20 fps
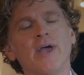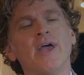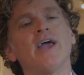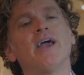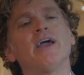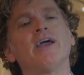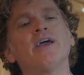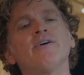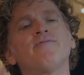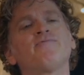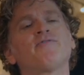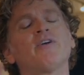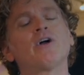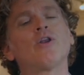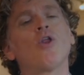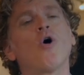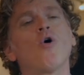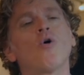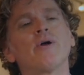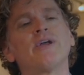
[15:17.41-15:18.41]
Yes. If the
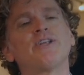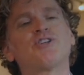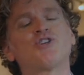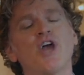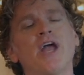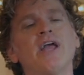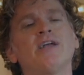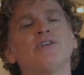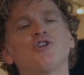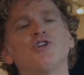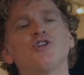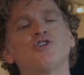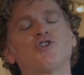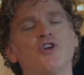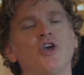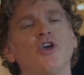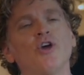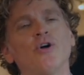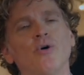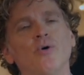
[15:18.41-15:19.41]
glory changes
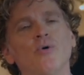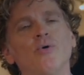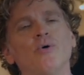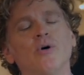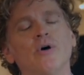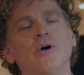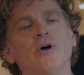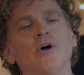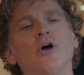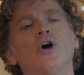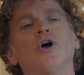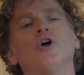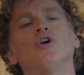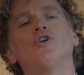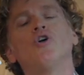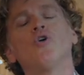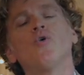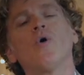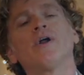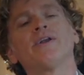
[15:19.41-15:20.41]
you,
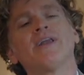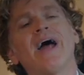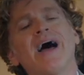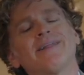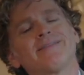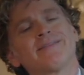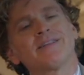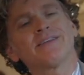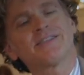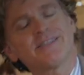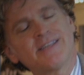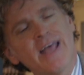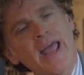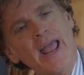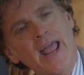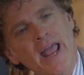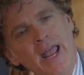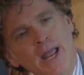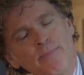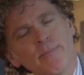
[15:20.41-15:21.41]
you are not the
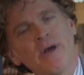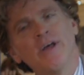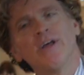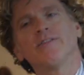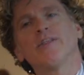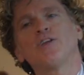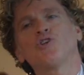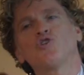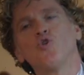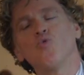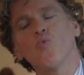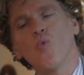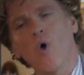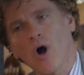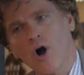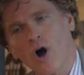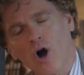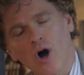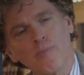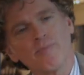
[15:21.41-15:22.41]
same that you
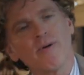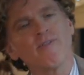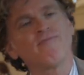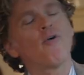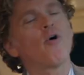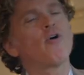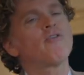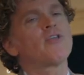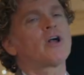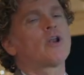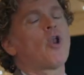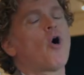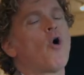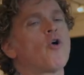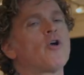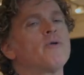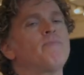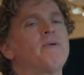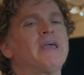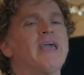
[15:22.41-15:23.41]
were before the
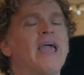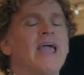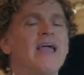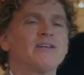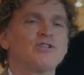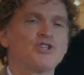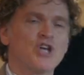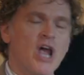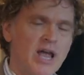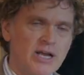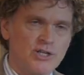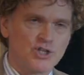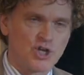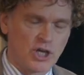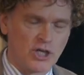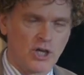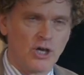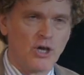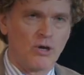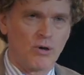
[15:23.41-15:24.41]
glory began
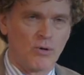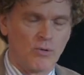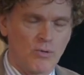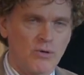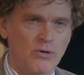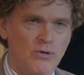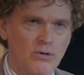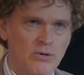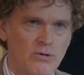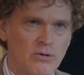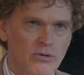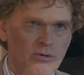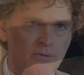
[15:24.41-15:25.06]
changing you. That's right.